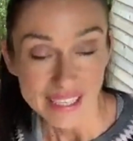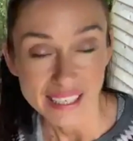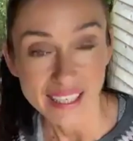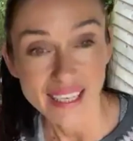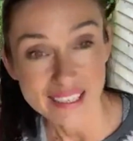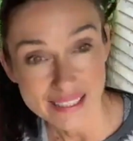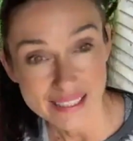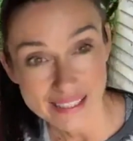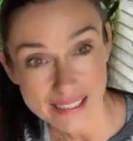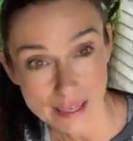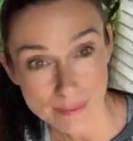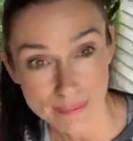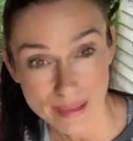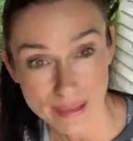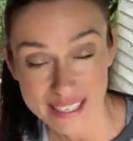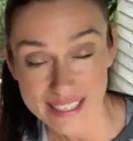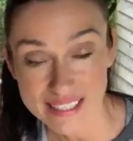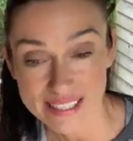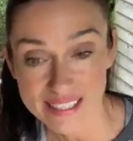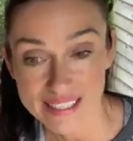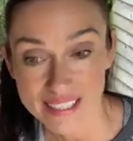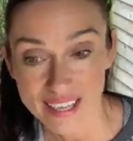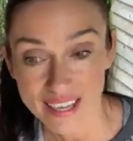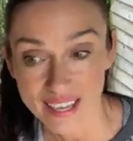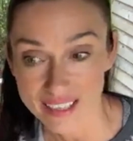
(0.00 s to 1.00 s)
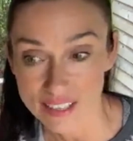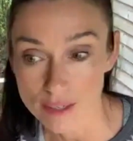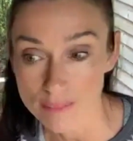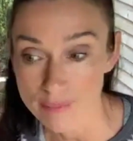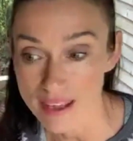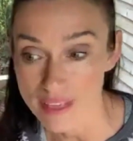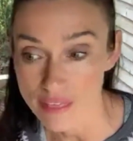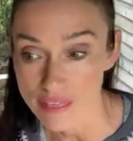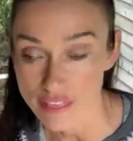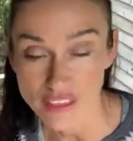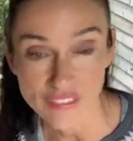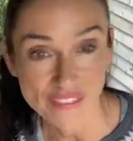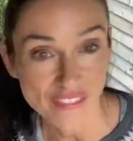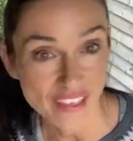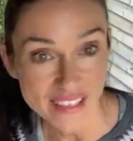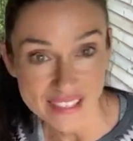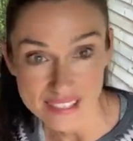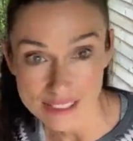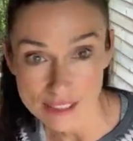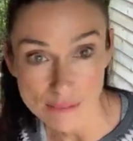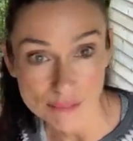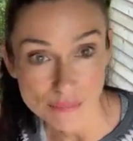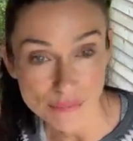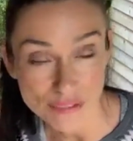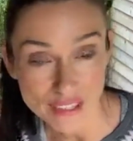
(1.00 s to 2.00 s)
Calcium bentonite, you might think
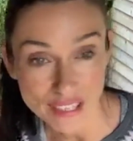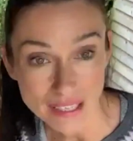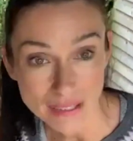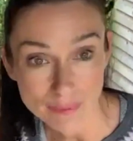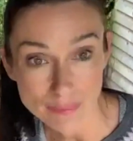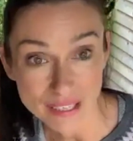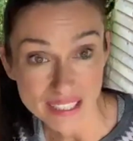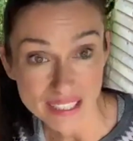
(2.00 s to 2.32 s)
that's something,